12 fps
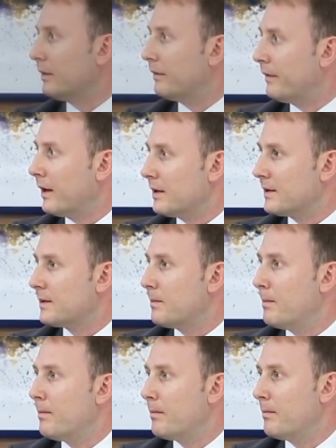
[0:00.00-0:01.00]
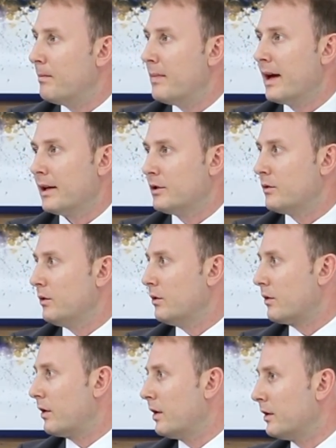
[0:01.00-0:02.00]
and funds back to
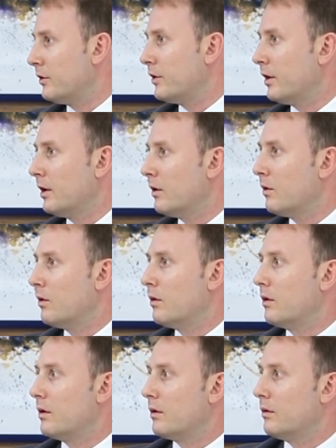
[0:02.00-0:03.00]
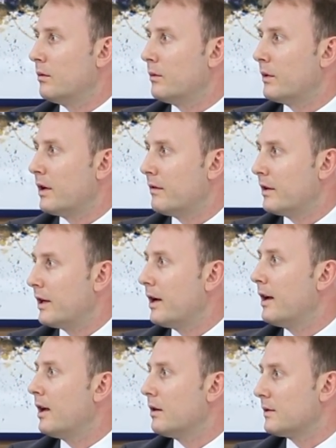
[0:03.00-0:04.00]
your country or wherever
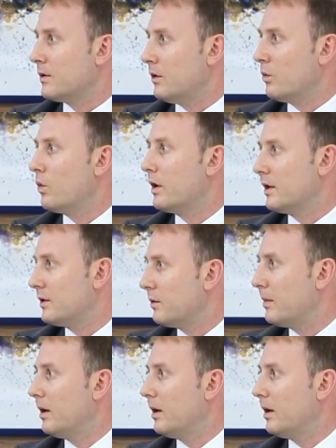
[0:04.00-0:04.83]
else you want it to